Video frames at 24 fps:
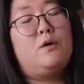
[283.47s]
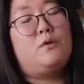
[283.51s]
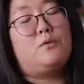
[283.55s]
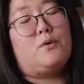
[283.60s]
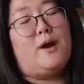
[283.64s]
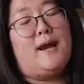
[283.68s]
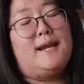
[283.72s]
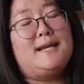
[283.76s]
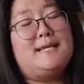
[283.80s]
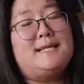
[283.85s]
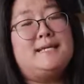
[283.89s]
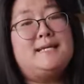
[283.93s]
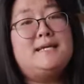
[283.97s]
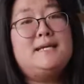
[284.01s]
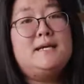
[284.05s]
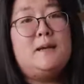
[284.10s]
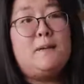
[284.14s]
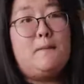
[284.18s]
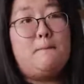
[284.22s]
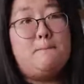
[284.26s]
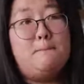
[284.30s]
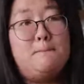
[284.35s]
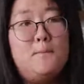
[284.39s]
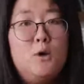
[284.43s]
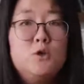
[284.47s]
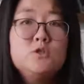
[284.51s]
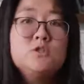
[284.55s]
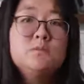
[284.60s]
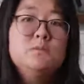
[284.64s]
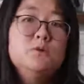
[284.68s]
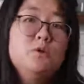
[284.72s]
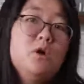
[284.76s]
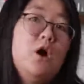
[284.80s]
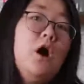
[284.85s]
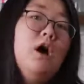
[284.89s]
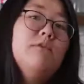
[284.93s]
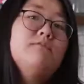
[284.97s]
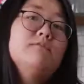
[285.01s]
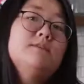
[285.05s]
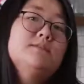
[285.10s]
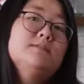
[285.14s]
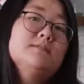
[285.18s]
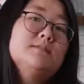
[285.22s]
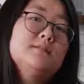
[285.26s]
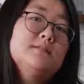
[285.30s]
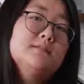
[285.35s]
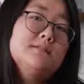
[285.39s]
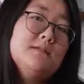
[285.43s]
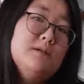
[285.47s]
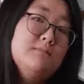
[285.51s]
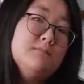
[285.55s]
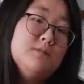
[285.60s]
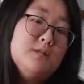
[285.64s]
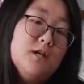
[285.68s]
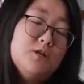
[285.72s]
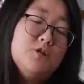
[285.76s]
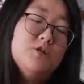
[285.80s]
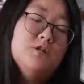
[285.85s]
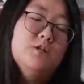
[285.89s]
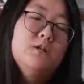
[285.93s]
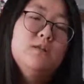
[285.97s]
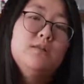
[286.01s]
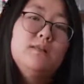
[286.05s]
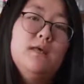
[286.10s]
grinding multiple coffees in the same session.